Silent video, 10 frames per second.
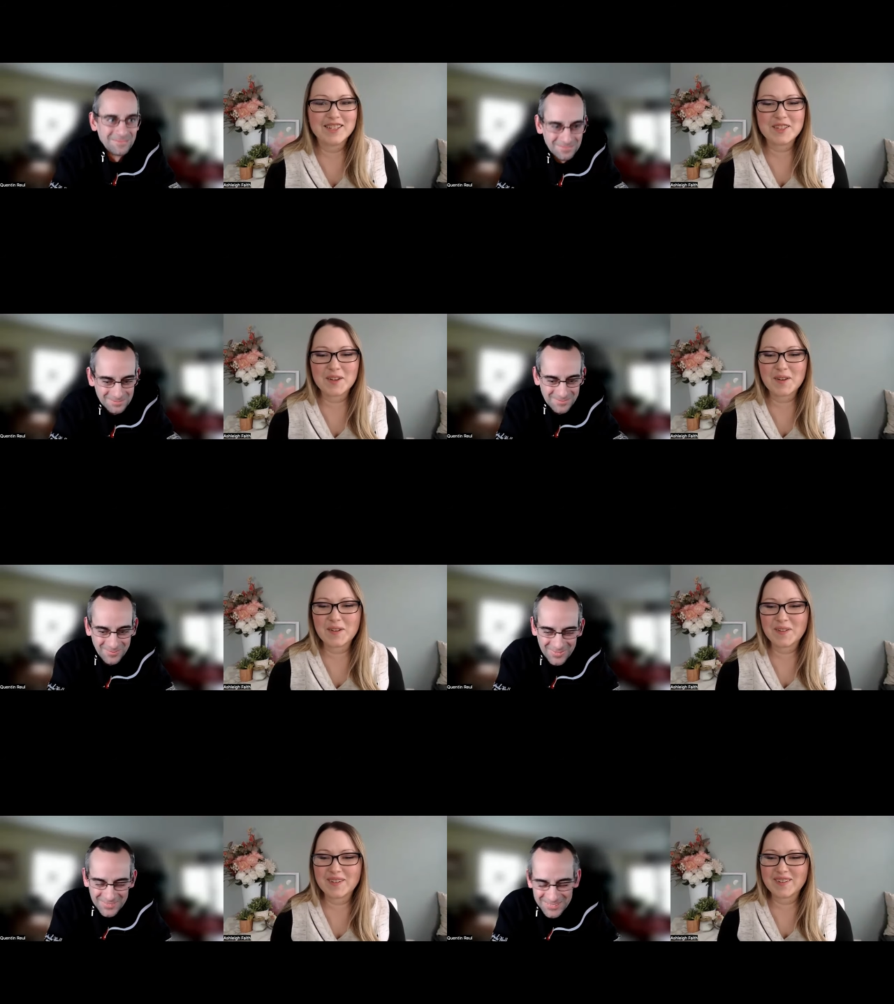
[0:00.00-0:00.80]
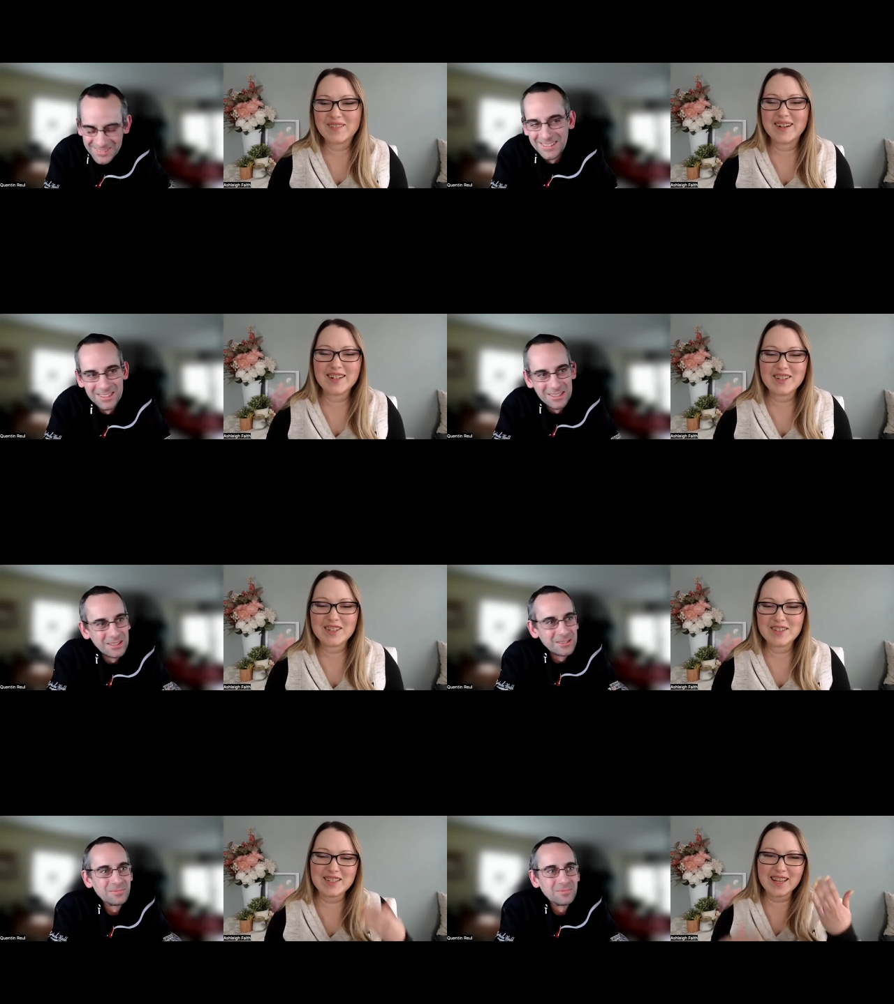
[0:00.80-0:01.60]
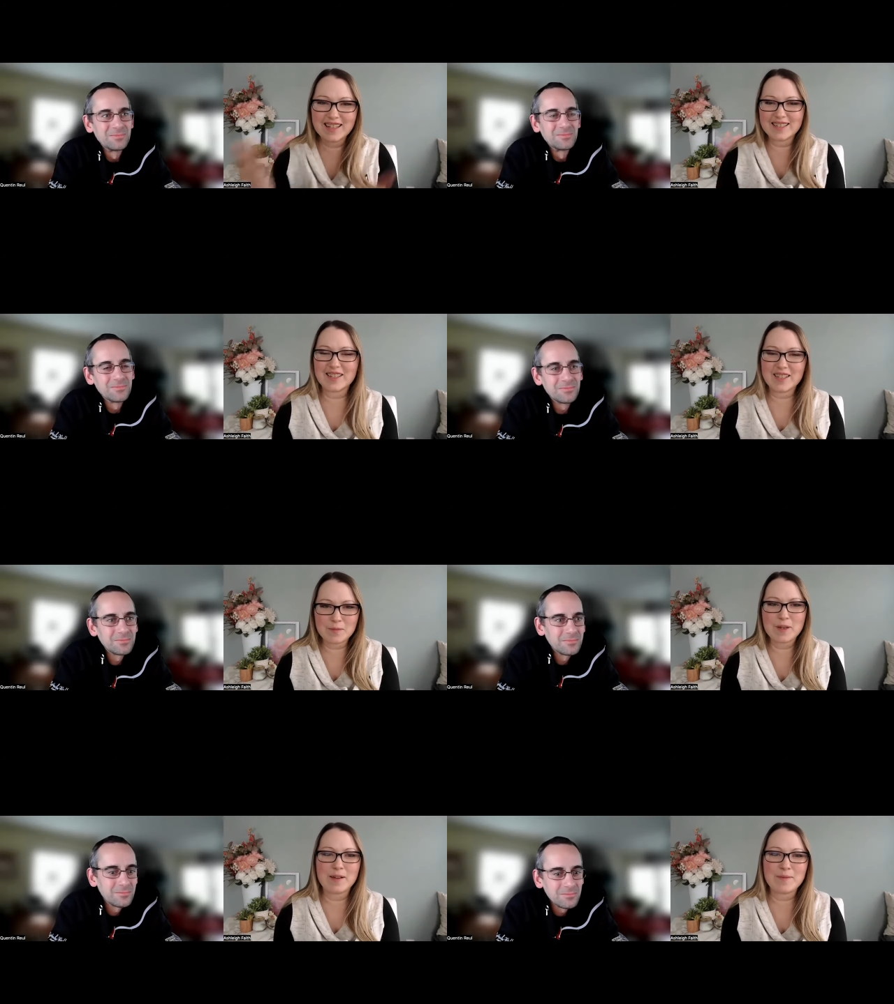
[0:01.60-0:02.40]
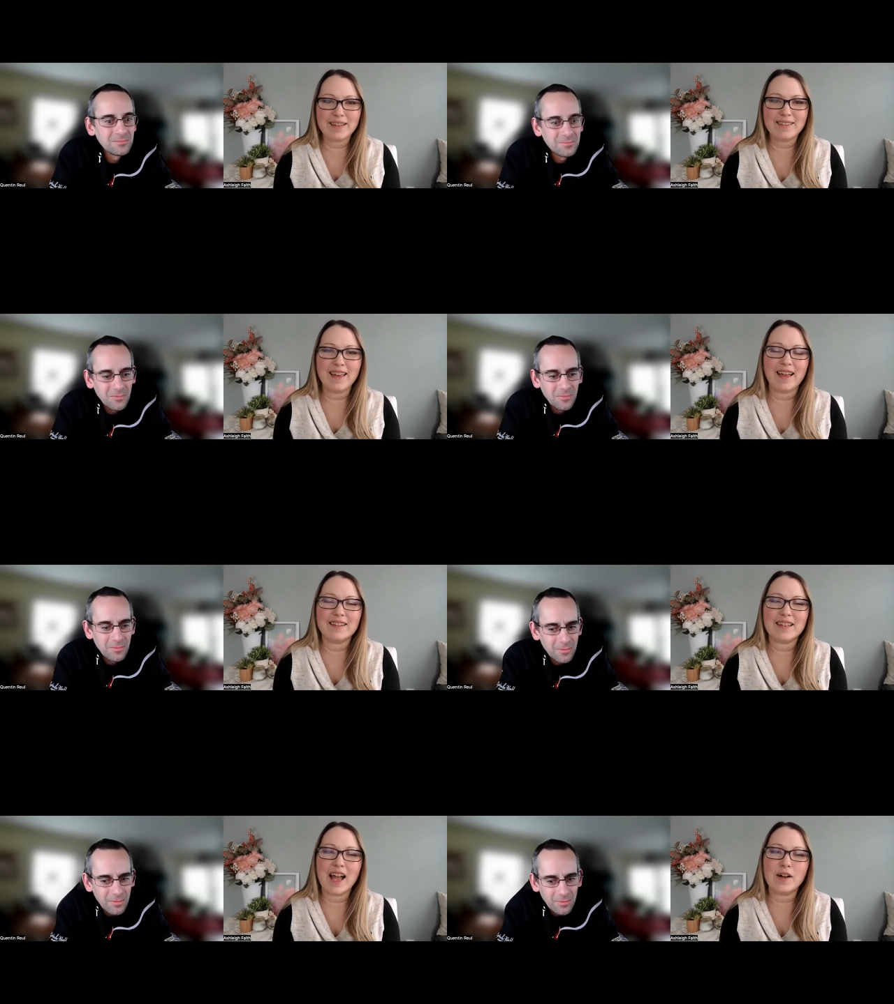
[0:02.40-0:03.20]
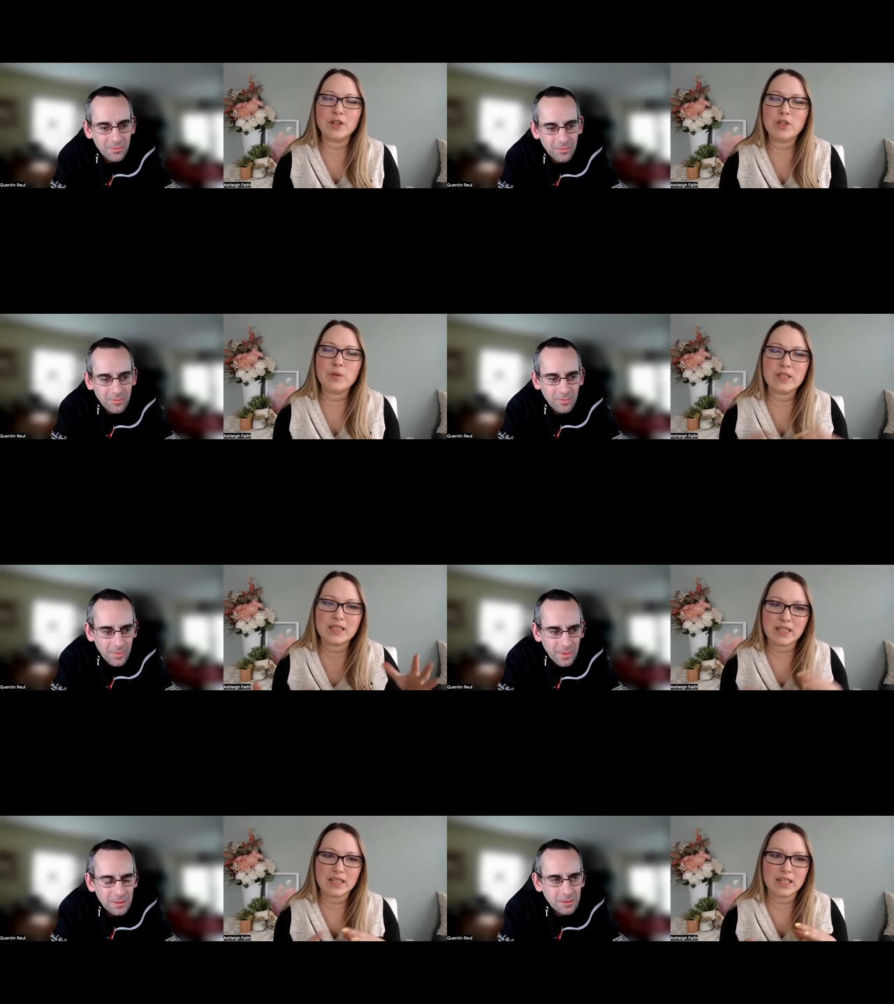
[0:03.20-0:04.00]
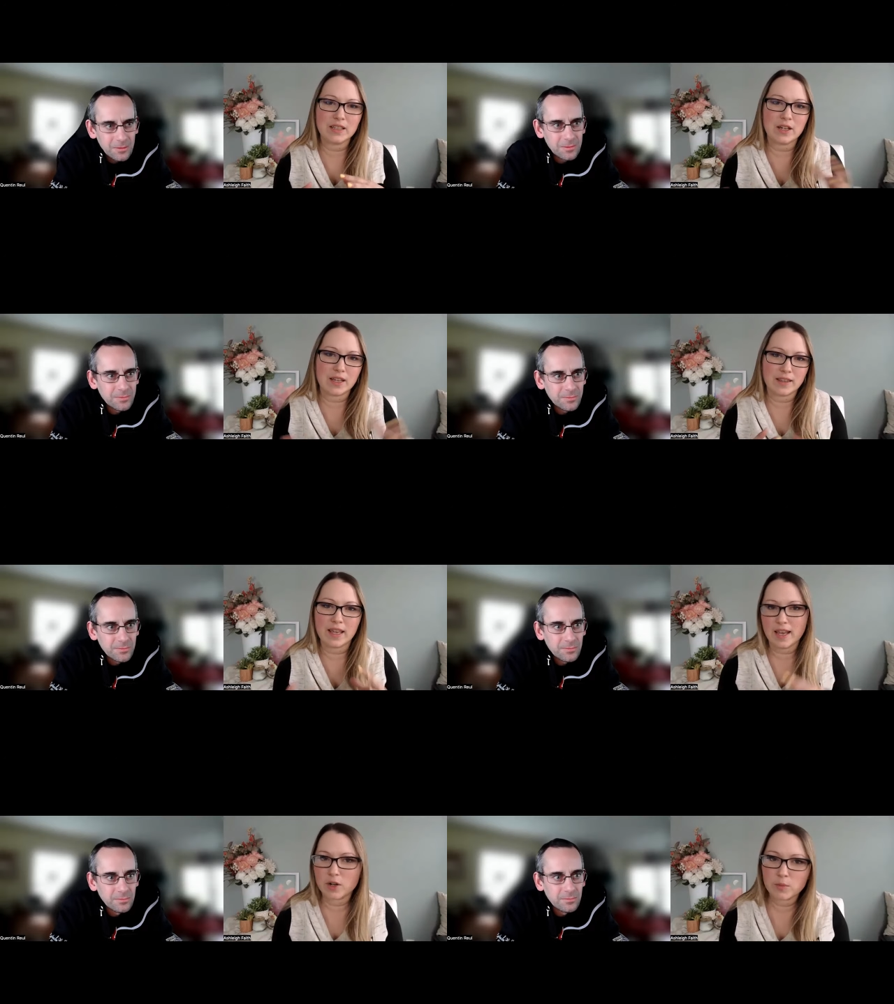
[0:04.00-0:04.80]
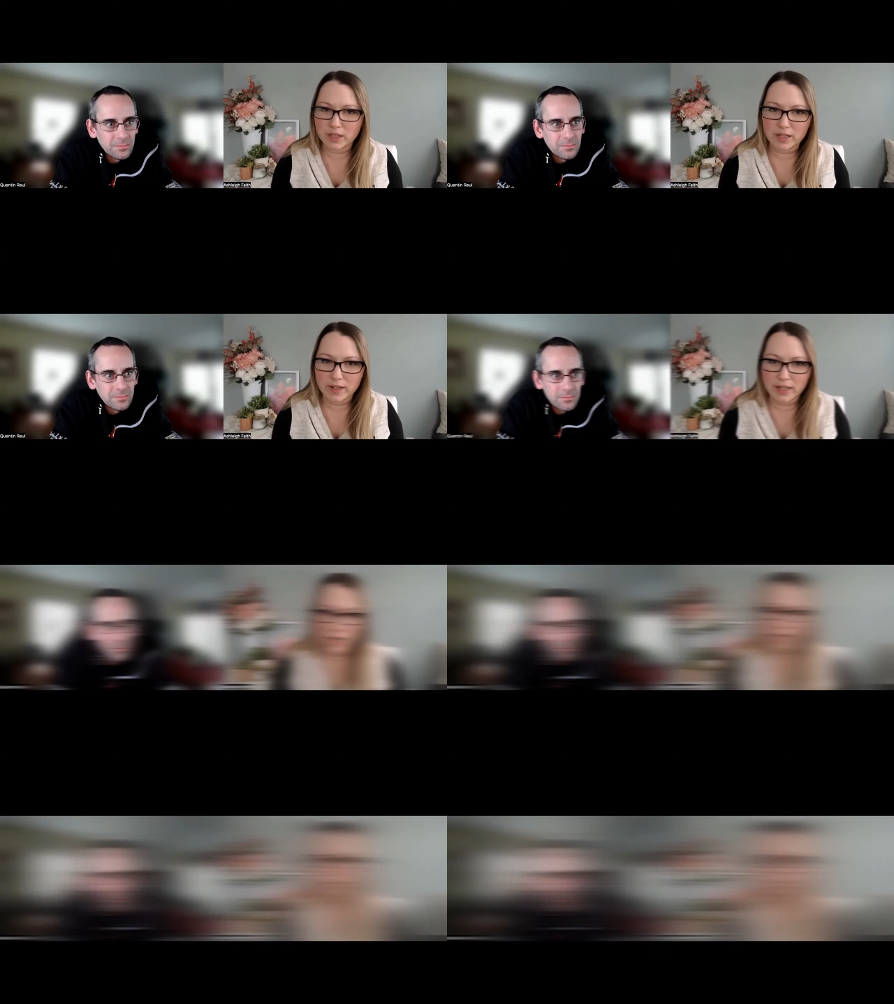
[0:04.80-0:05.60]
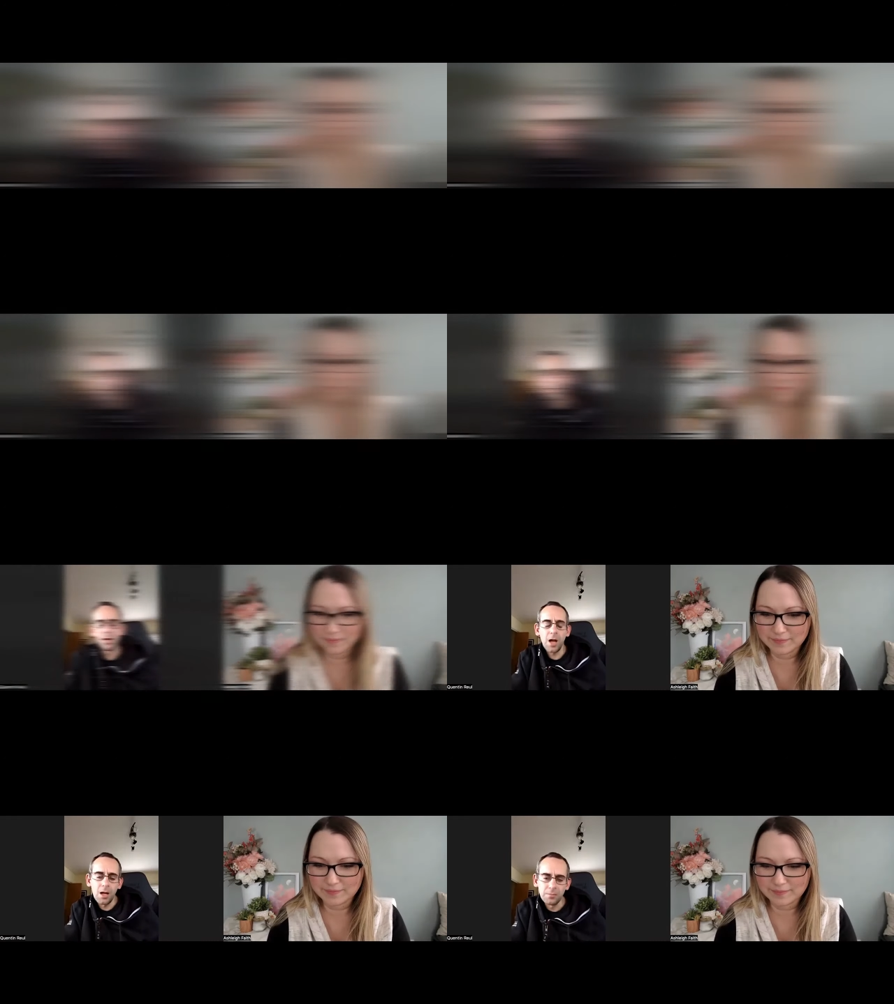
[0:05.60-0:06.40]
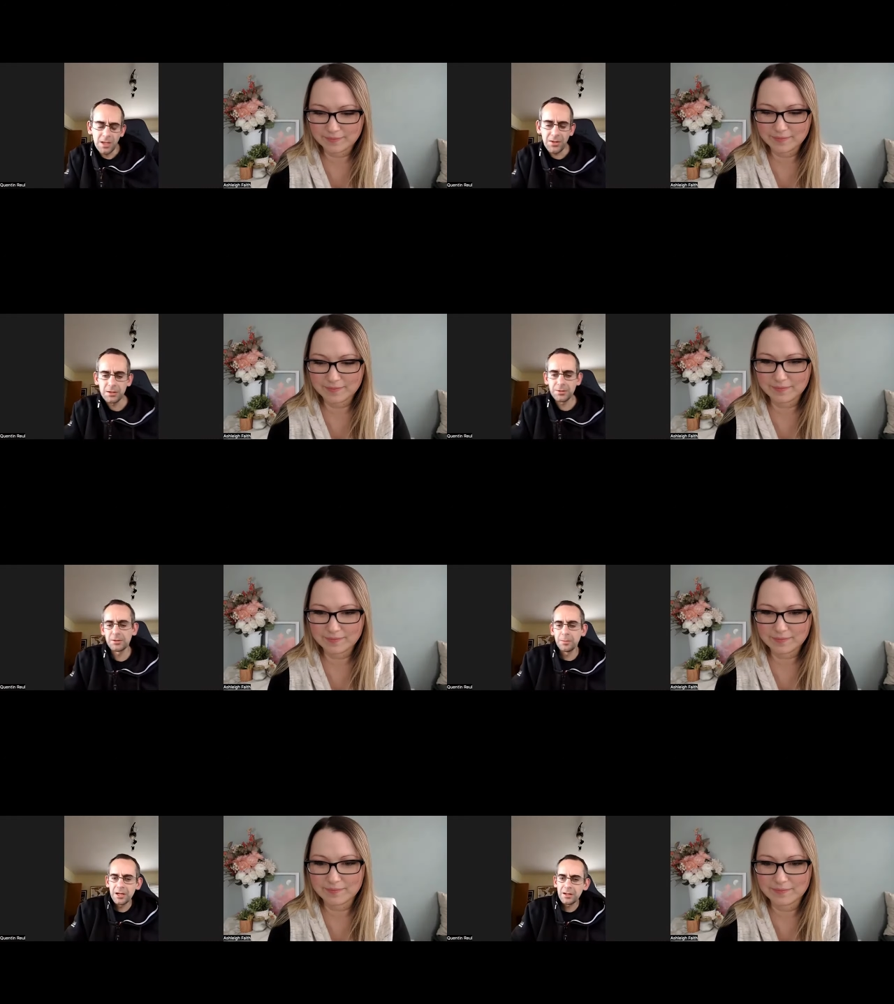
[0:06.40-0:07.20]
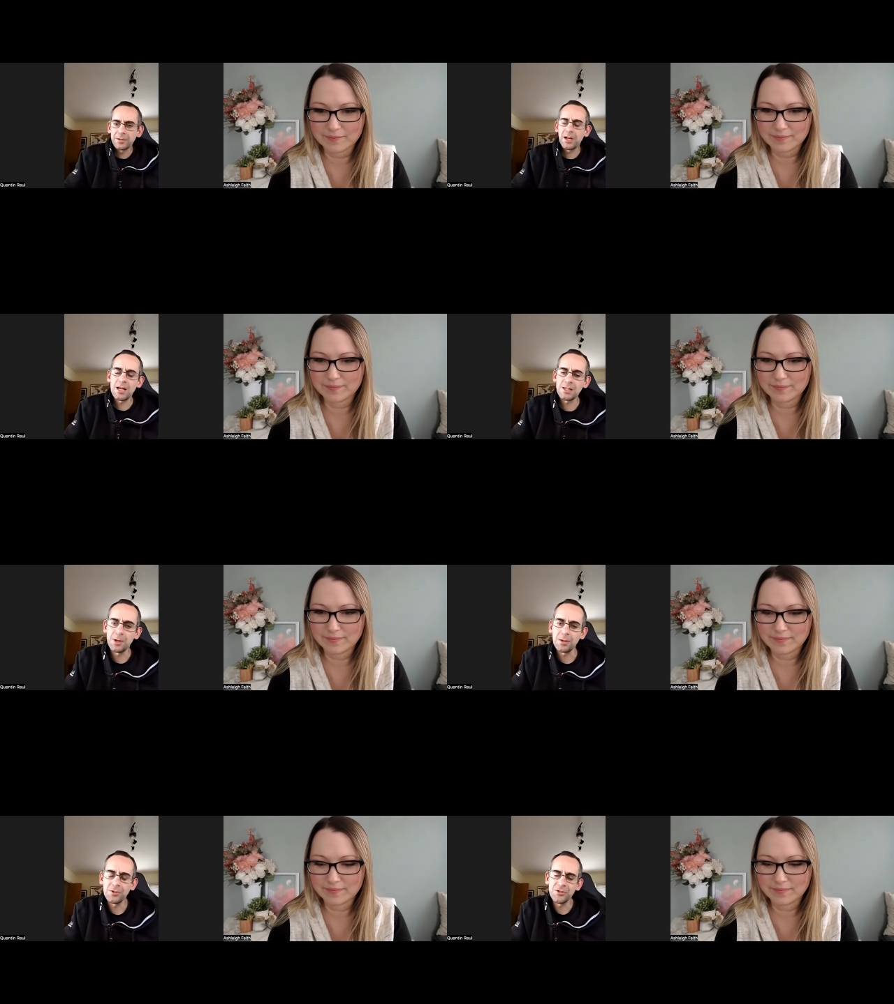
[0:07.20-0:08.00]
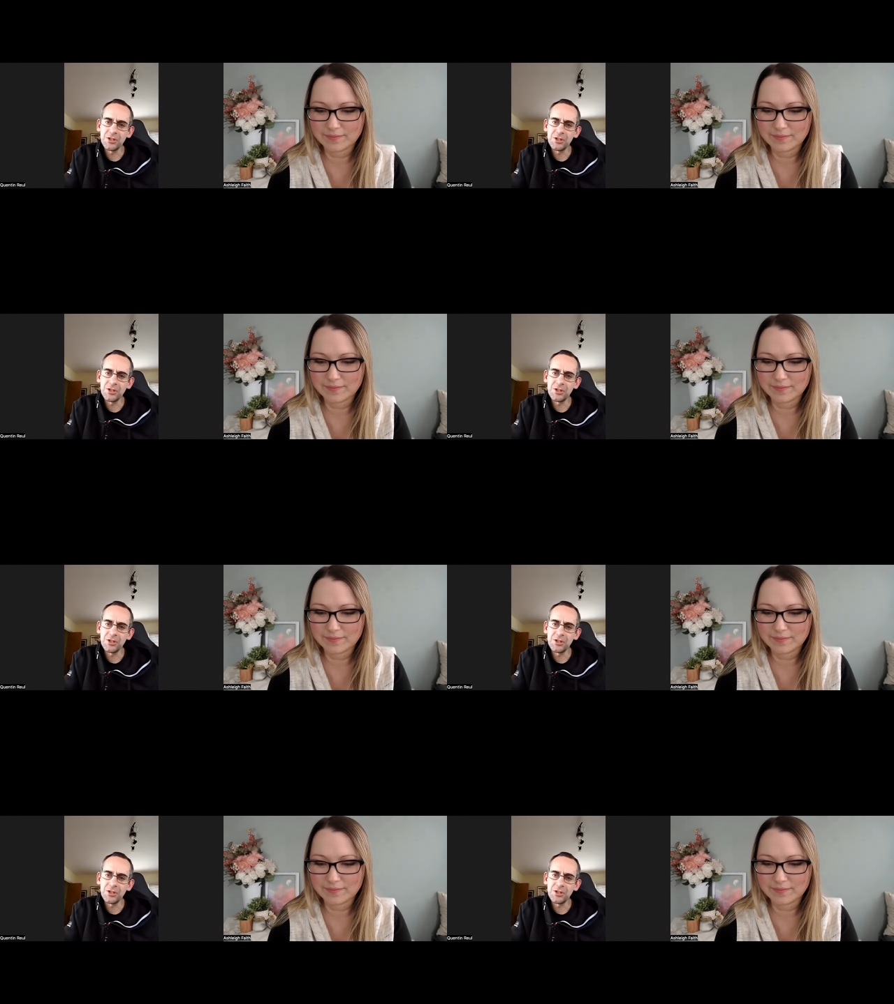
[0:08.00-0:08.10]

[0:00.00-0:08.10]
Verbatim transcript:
Speaker 1: So why don't you tell us a little bit about that? Like, how are you seeing the the interplay right now?
Speaker 2: Yeah, um, I think the main aspect with